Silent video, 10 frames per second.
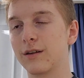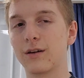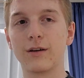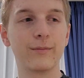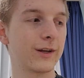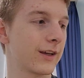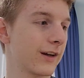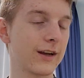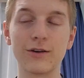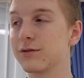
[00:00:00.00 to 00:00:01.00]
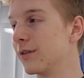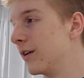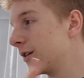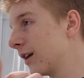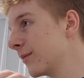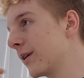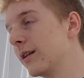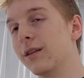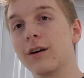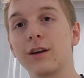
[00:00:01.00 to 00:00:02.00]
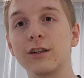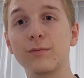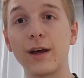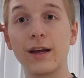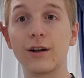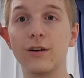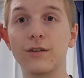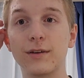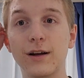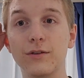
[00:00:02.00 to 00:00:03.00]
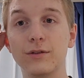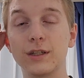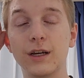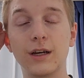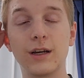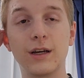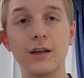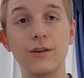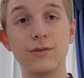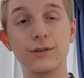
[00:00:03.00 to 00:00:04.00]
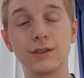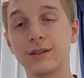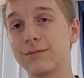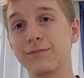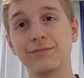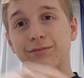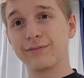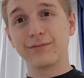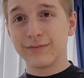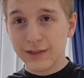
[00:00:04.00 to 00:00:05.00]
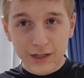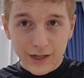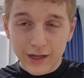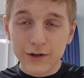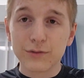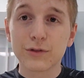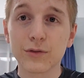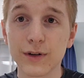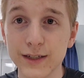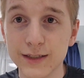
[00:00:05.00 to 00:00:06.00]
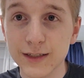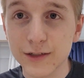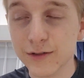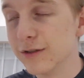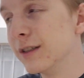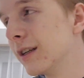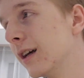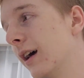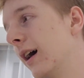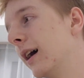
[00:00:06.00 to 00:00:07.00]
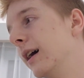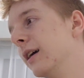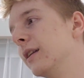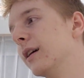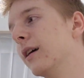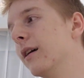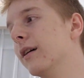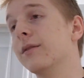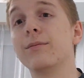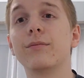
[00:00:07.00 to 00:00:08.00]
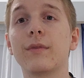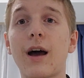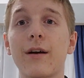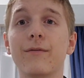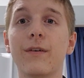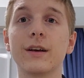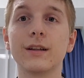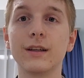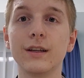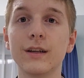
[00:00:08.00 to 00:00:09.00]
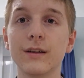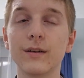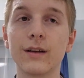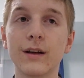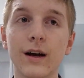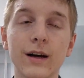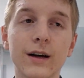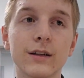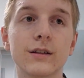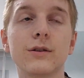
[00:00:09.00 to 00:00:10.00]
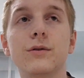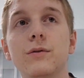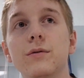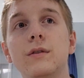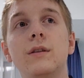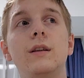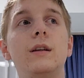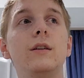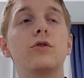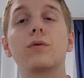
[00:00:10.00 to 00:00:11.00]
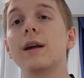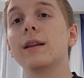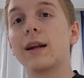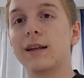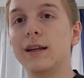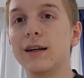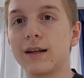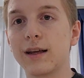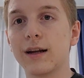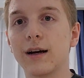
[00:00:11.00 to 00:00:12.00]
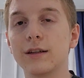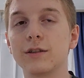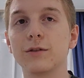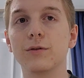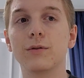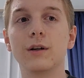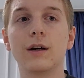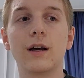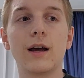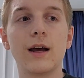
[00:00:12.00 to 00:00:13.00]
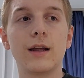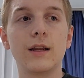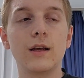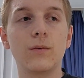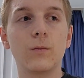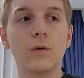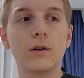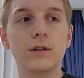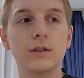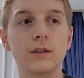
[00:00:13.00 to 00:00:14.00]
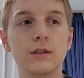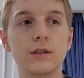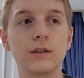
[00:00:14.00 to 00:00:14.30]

oh my god, I was lugging my luggage bag all around. It was crazy, dudes. And I finally got onto the train that I needed to get onto, and it was